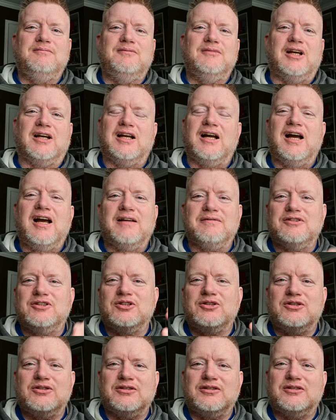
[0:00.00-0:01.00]
like, I have
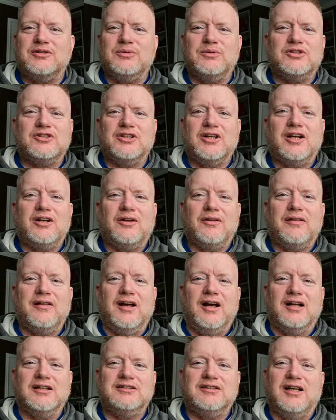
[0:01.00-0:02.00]
suicidal
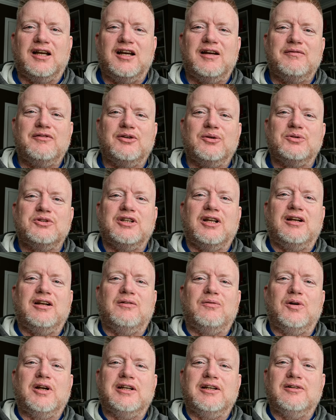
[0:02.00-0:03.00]
thoughts. I have those on
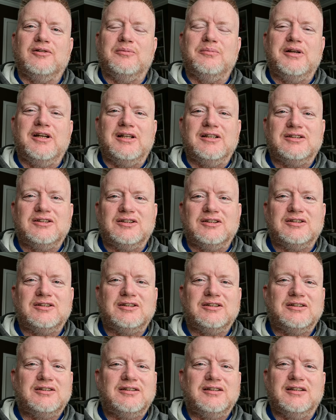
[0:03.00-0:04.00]
a regular
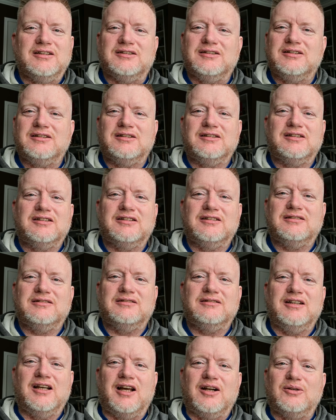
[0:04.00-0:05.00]
basis.
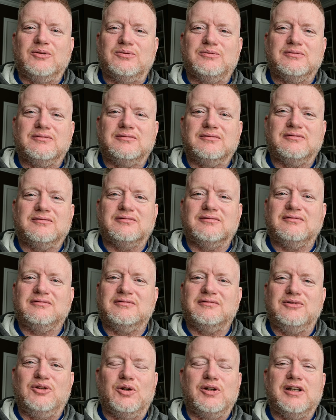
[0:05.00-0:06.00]
I don't
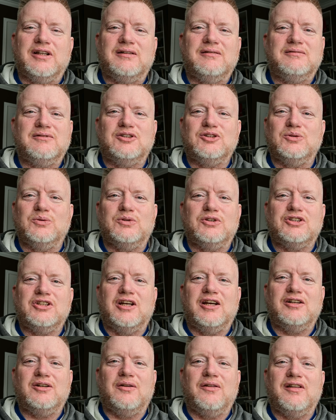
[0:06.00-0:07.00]
look at
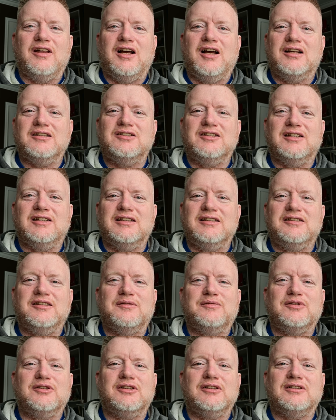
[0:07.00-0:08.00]
suicidal thoughts any
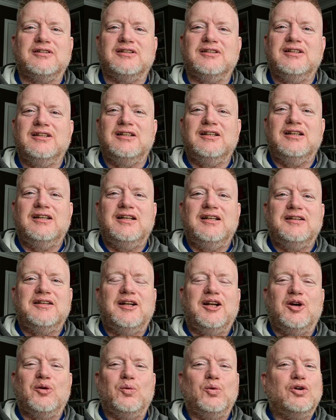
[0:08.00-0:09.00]
different
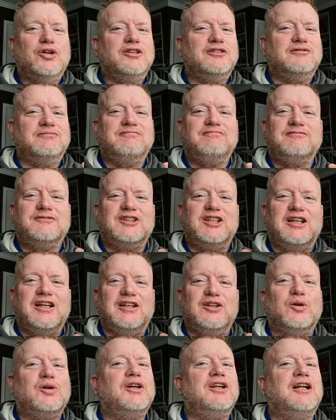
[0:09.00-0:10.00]
than I would,
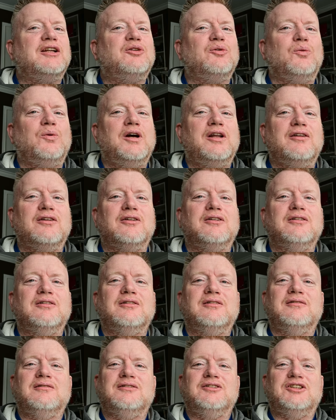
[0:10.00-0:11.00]
say, looking at the weather.
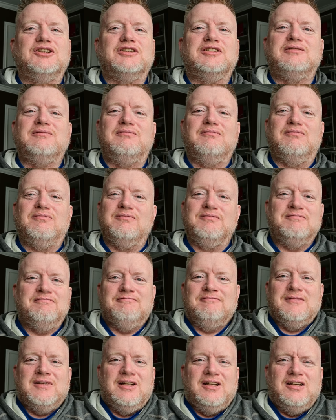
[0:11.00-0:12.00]
It's
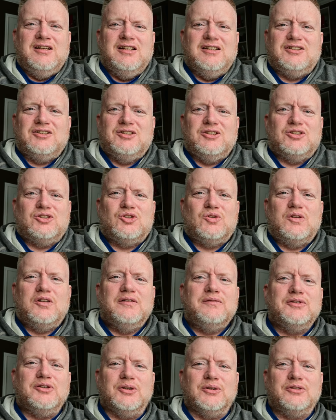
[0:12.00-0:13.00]
just
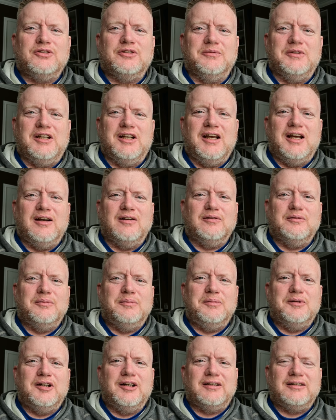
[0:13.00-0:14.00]
trivial to me now,
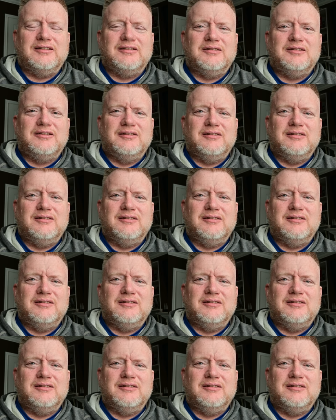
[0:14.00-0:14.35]
but